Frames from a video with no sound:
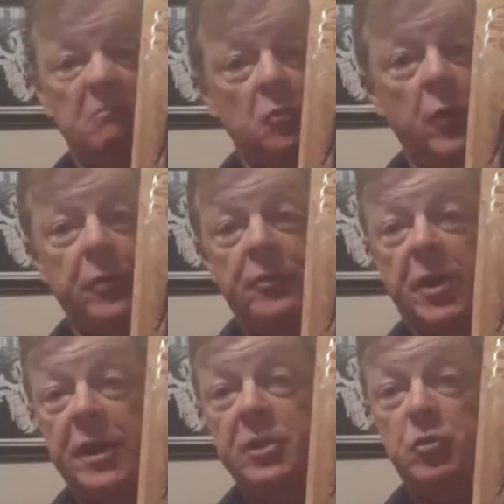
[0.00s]
Whether or
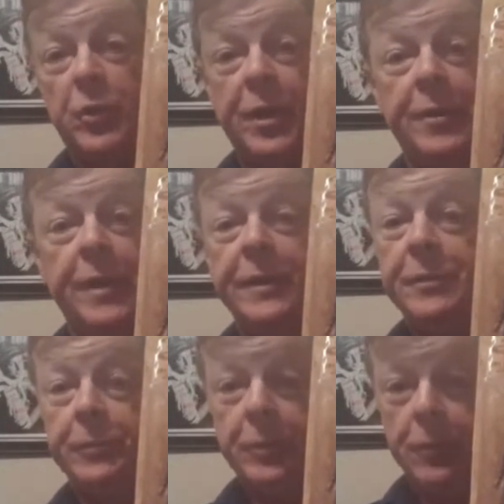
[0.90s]
not it's rare, I
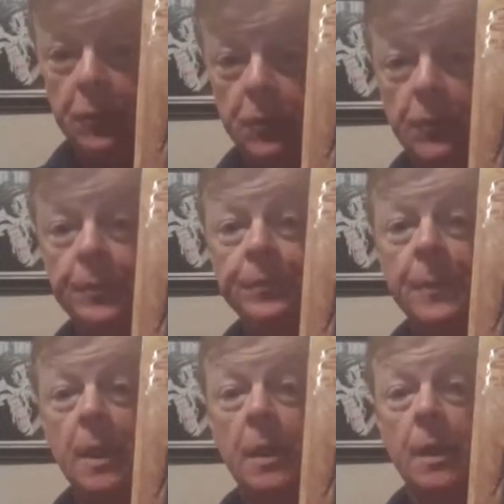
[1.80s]
don't know.
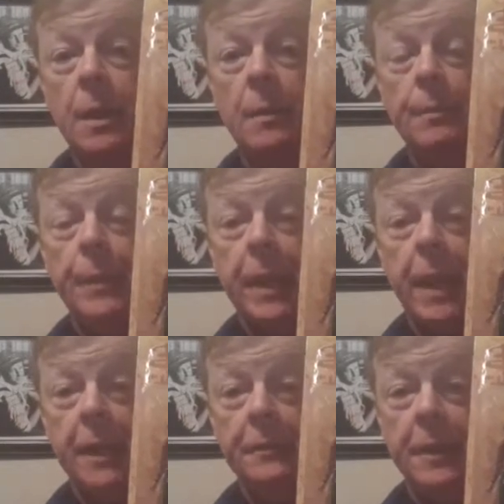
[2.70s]
But
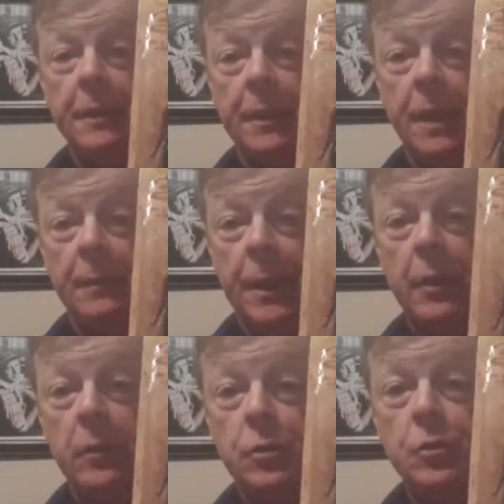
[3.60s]
I think that I
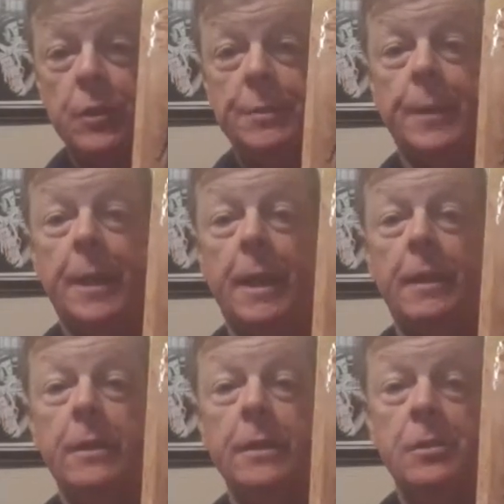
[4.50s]
made a good choice by
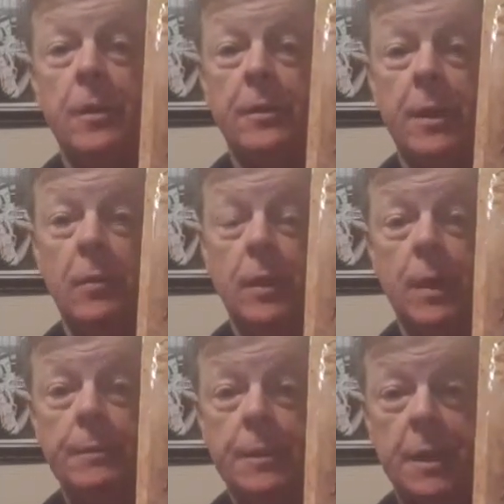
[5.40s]
getting this. So I think when
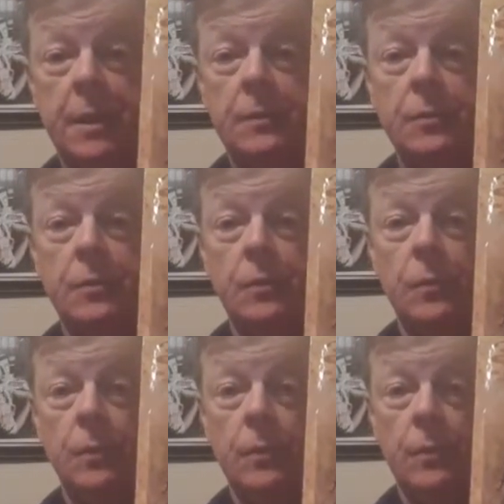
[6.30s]
it comes down
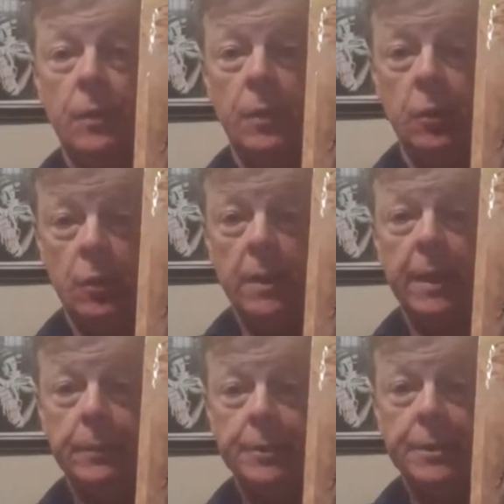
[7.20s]
to,
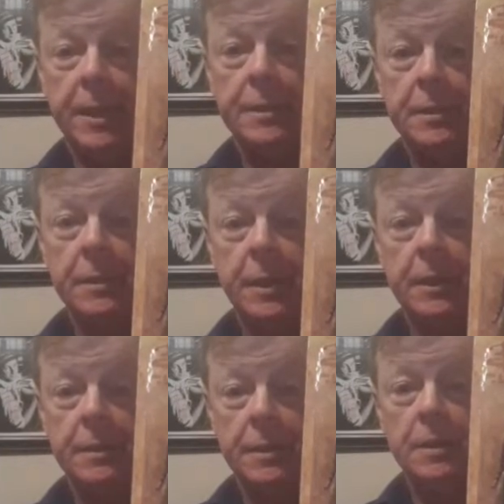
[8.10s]
collectible sets and
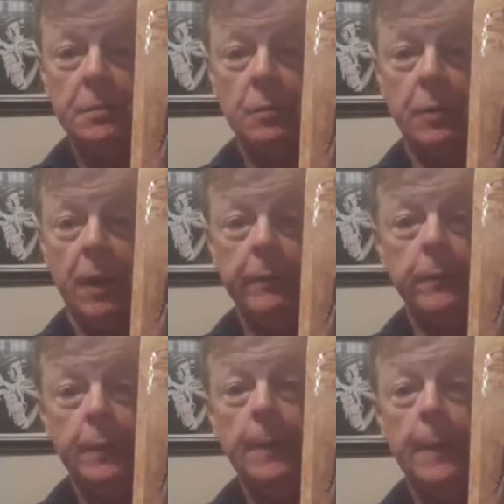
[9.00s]
things, this will probably
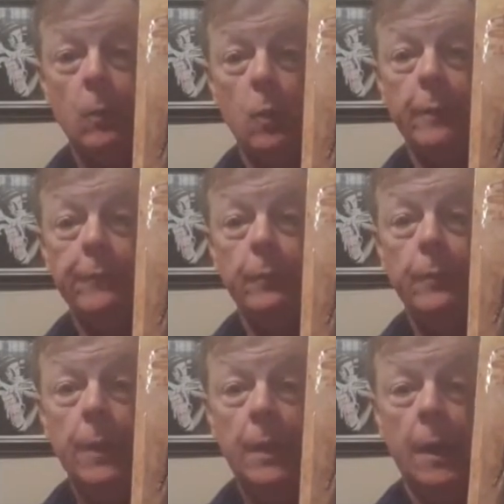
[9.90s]
be one of
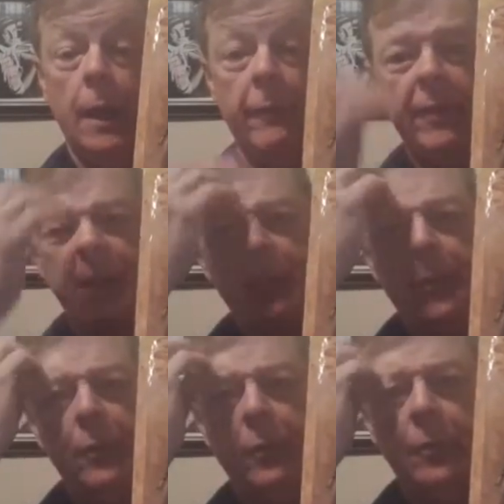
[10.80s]
them. I've got a
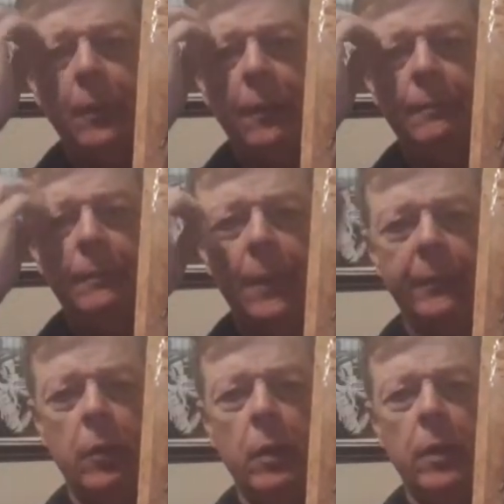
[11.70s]
couple other,
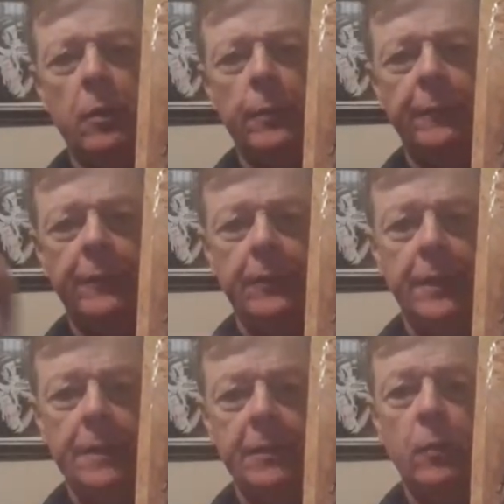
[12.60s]
I've got one other Buffy things.